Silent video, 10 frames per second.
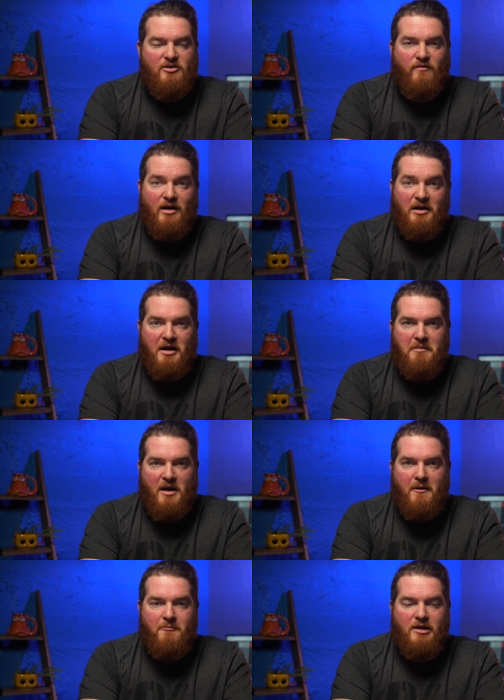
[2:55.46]
you've kind of gotten
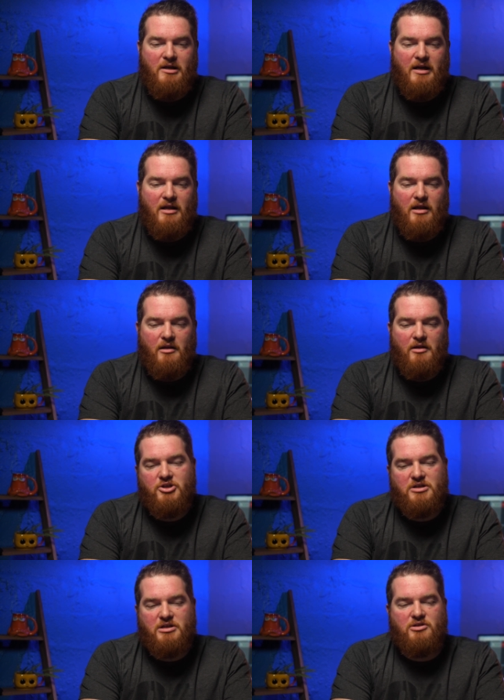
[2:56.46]
my opinion on it, and
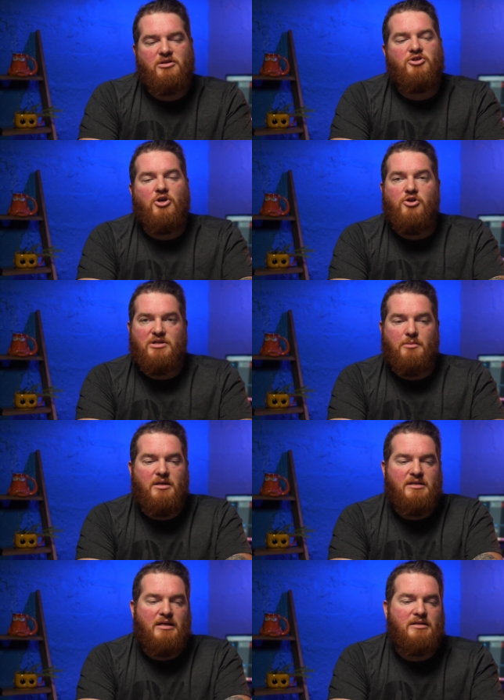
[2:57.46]
let's just show you some
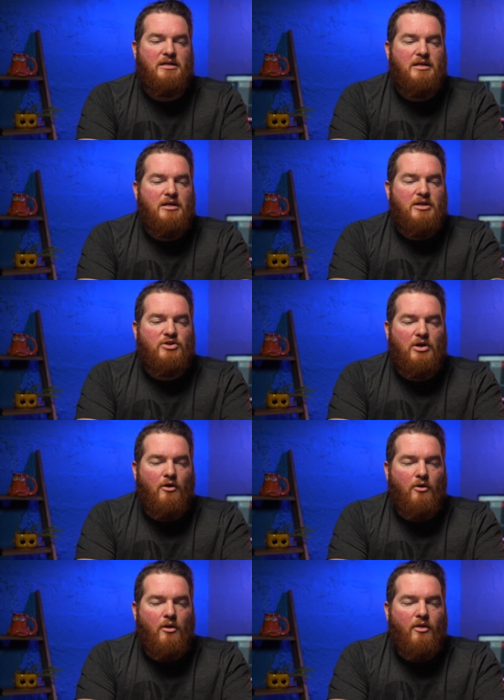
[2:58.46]
of these things.
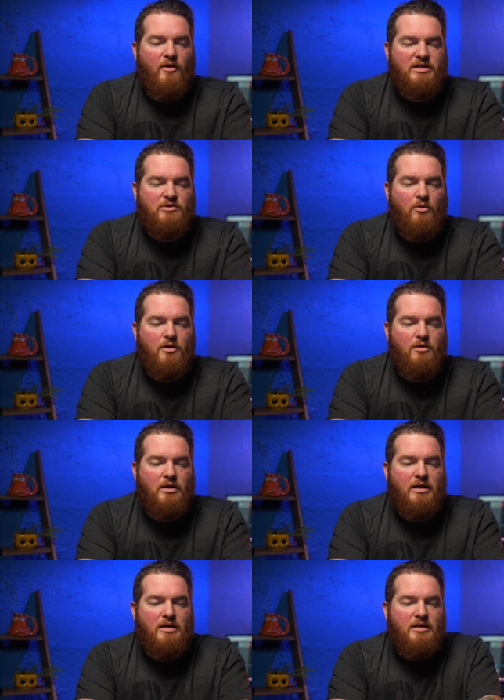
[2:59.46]
So this
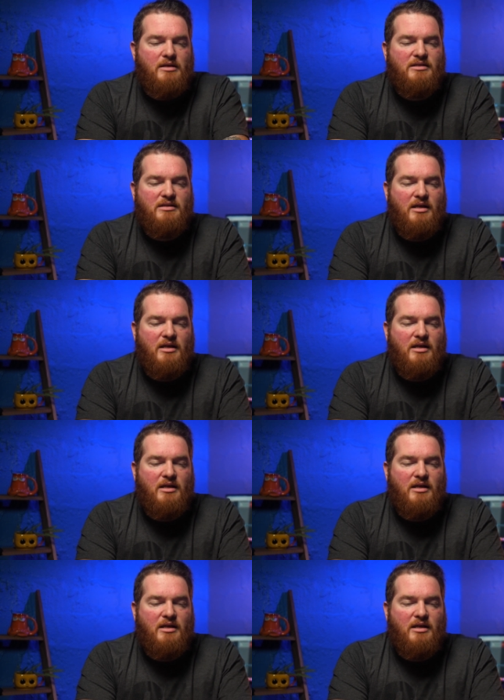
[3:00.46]
is